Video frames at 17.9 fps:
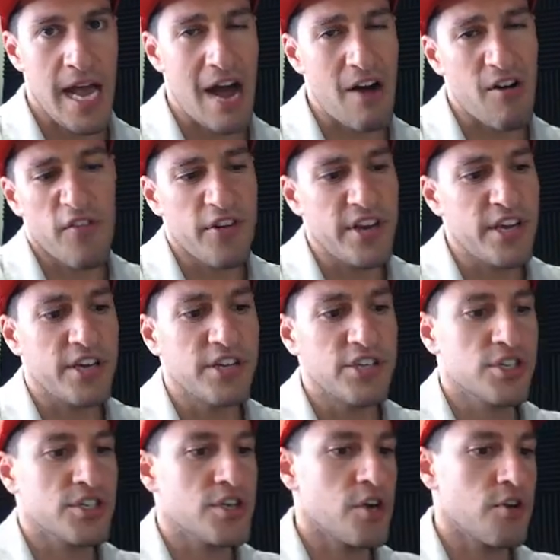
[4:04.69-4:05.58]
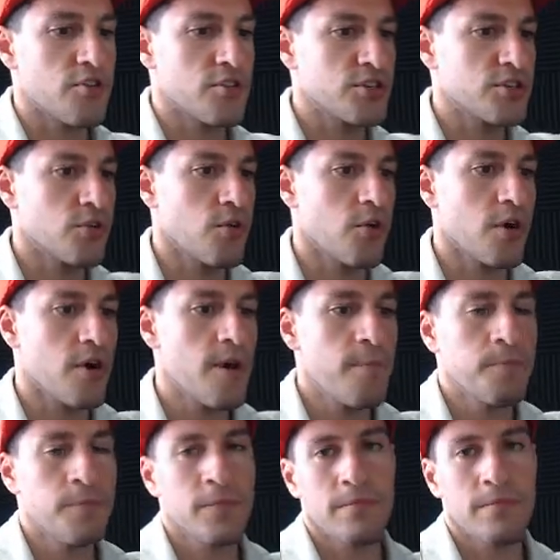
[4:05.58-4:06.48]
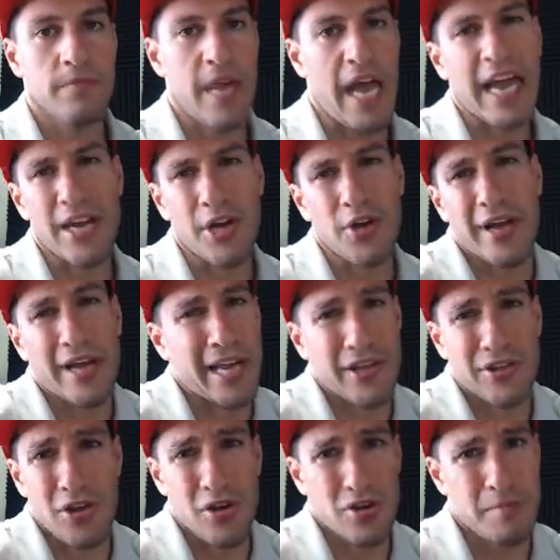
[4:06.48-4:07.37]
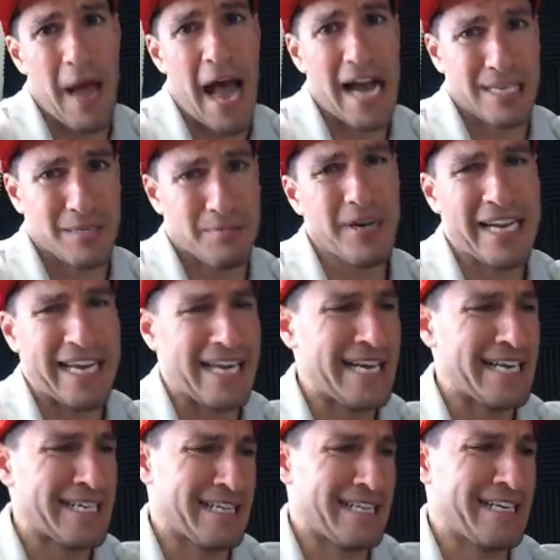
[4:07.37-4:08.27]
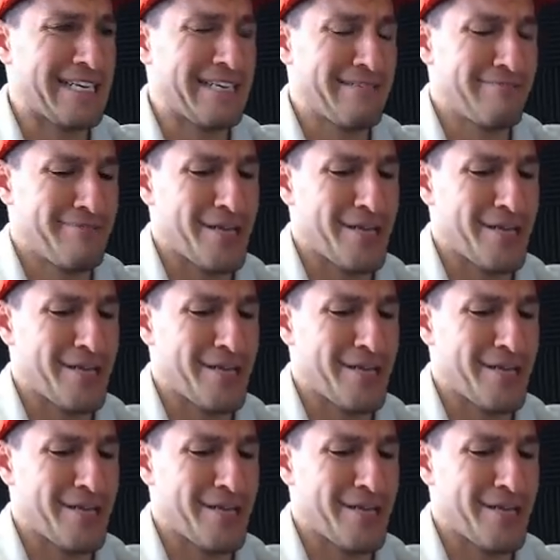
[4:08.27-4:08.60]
However, you can just go to the store and you can get those packs pretty easily.